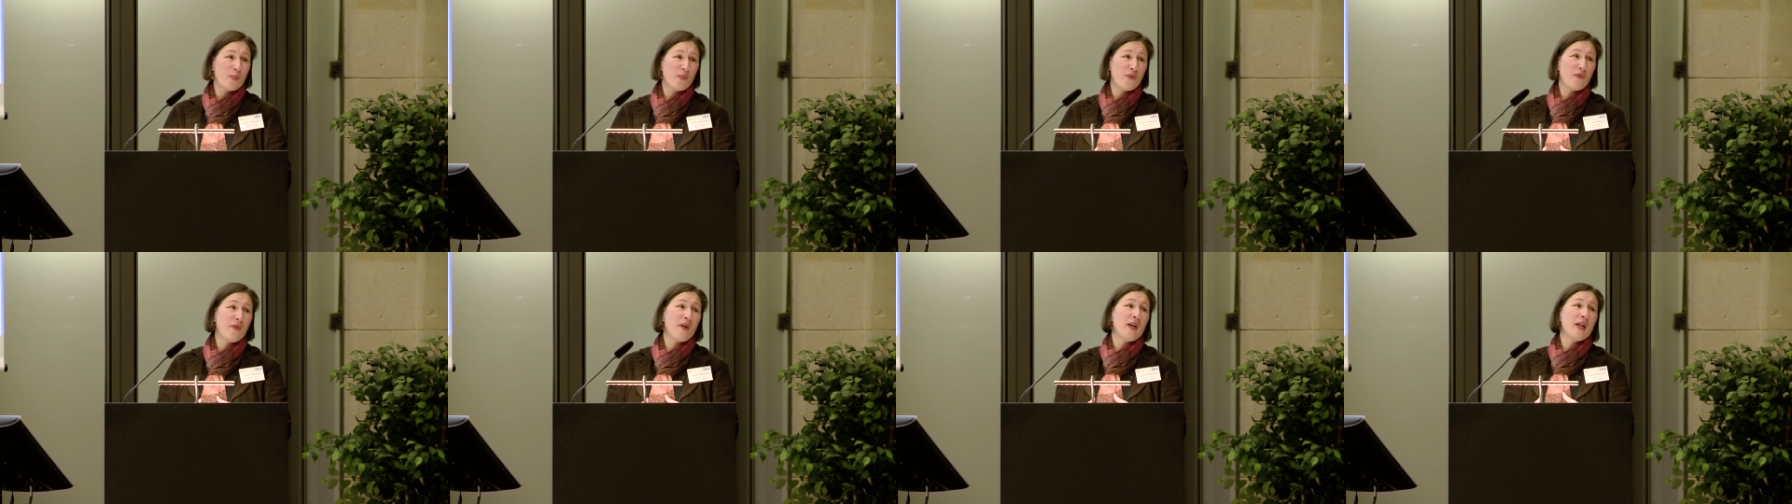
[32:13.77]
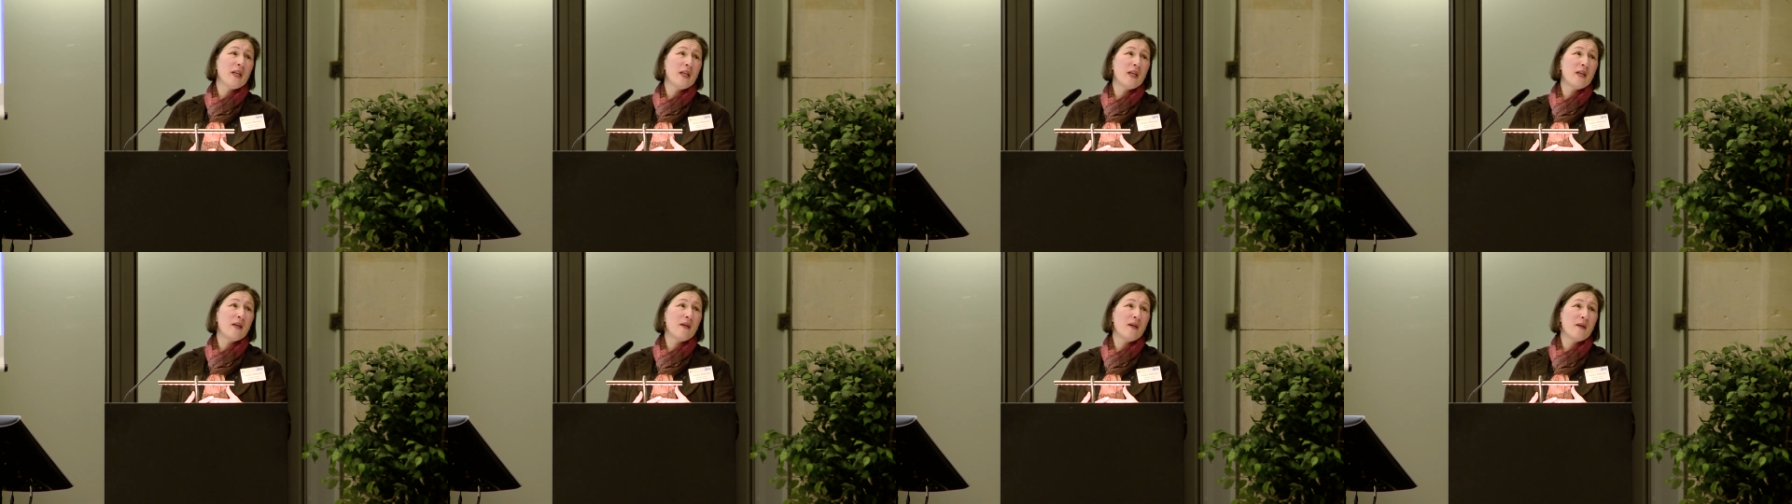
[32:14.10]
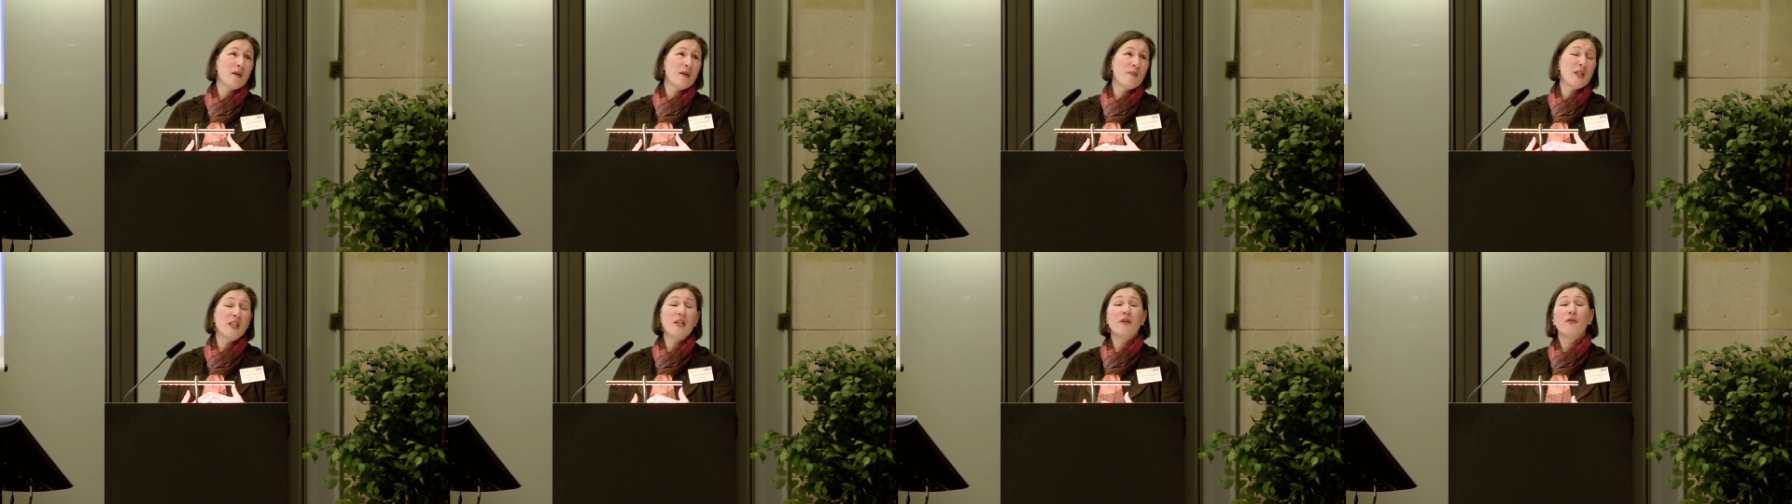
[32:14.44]
providing
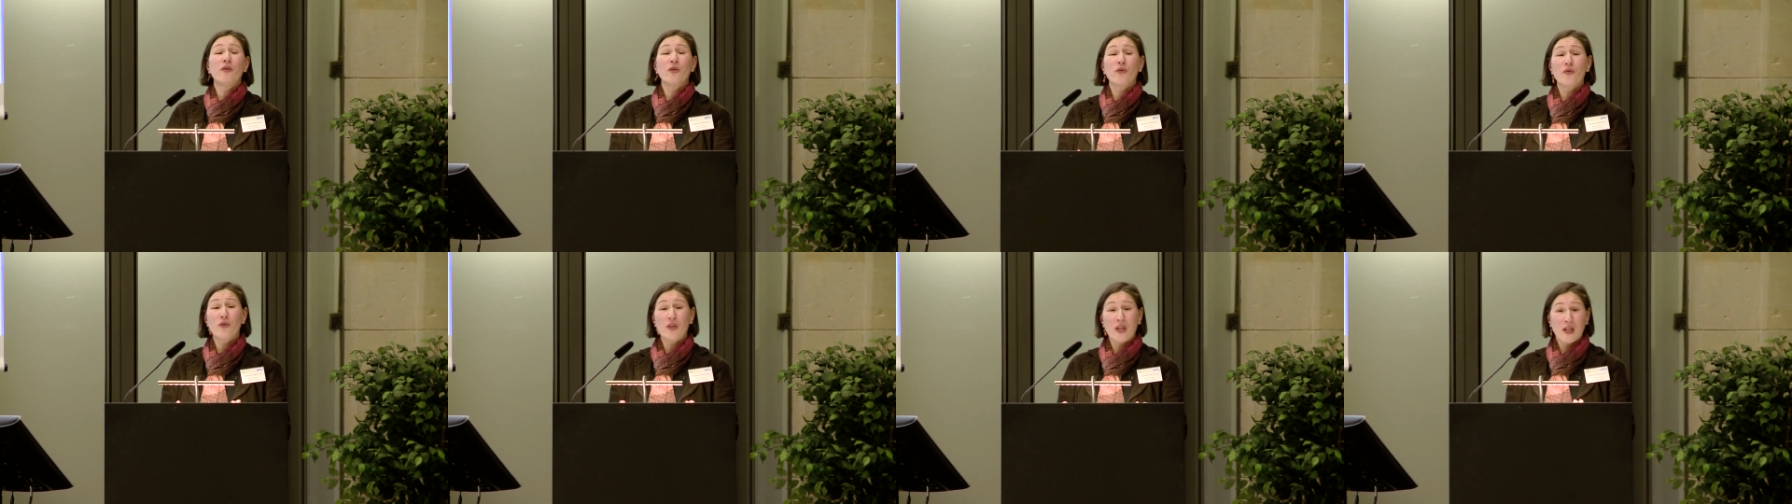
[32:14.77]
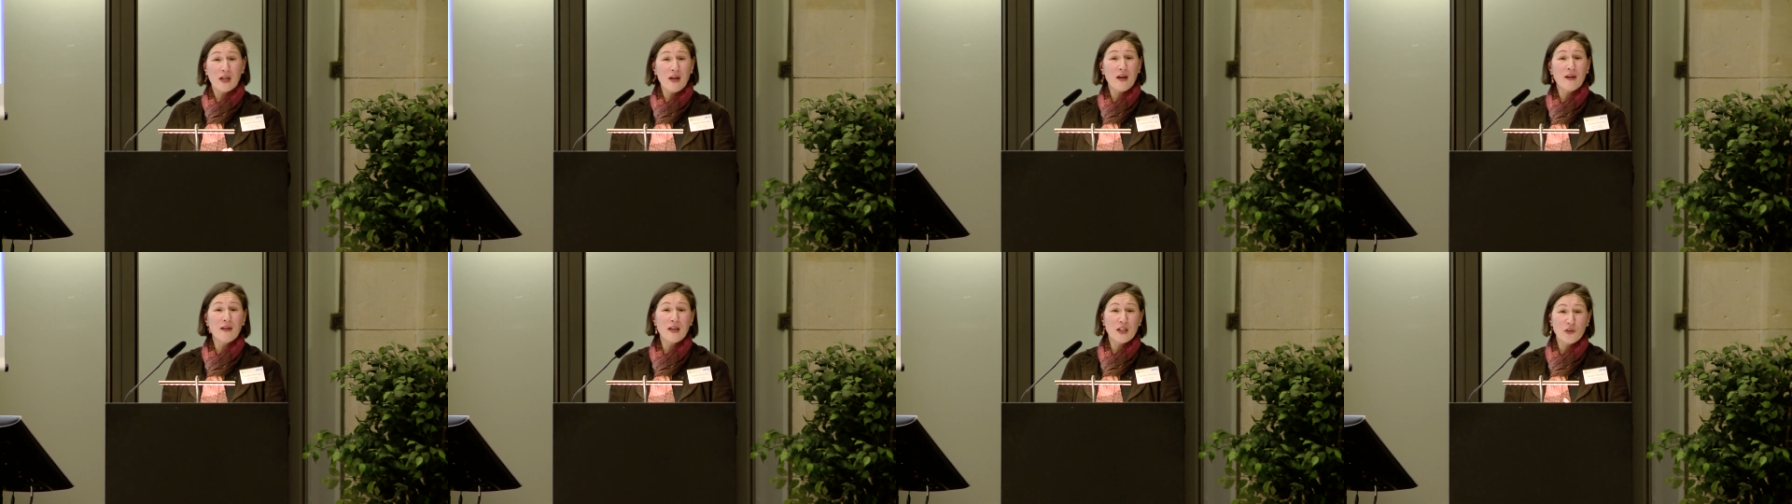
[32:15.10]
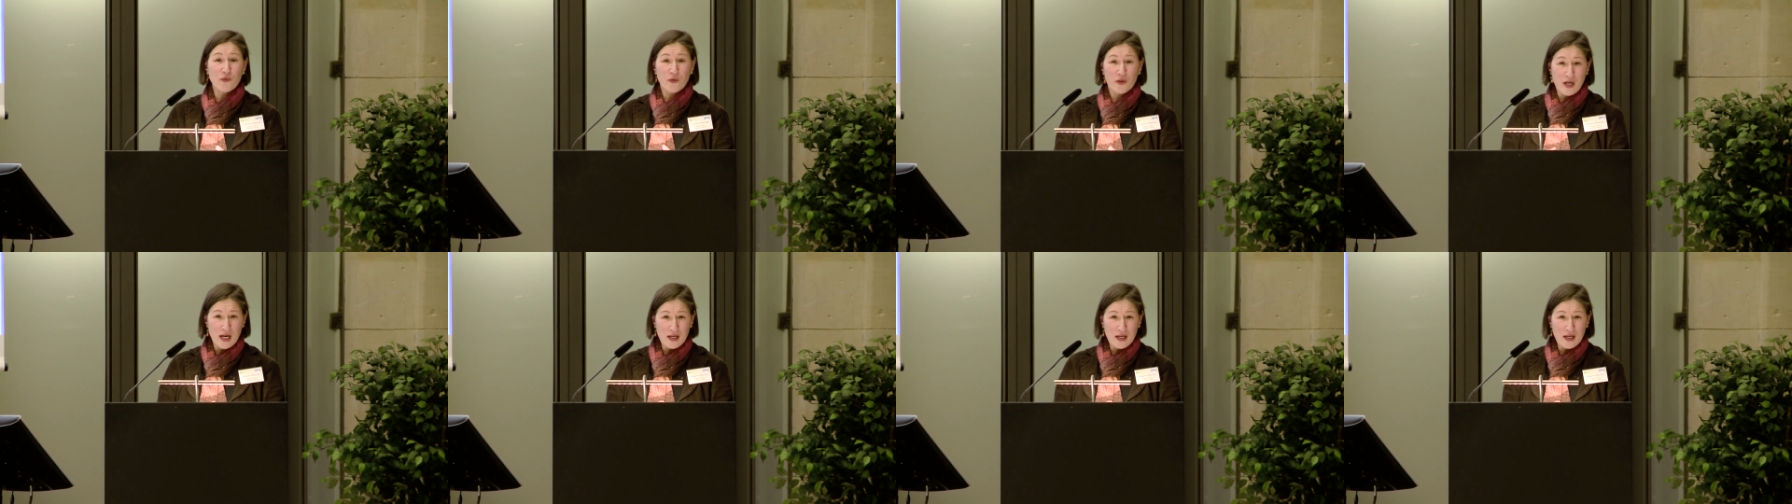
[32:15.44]
uh, materials and guidelines for